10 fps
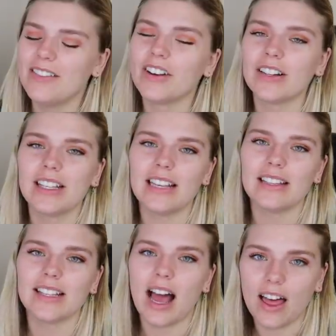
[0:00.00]

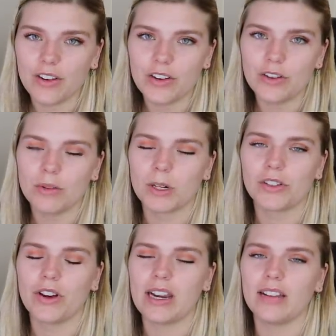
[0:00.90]
Versus other
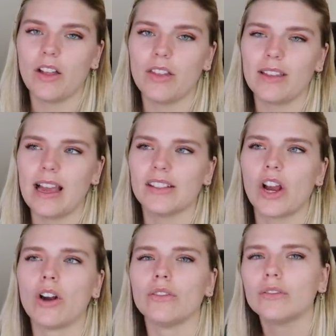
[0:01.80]
YouTubers creating clothing lines
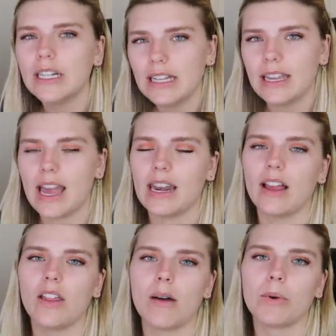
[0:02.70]
are really getting
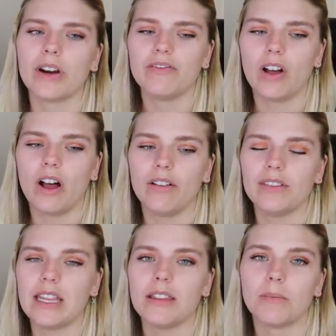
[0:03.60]
a lot more involved in the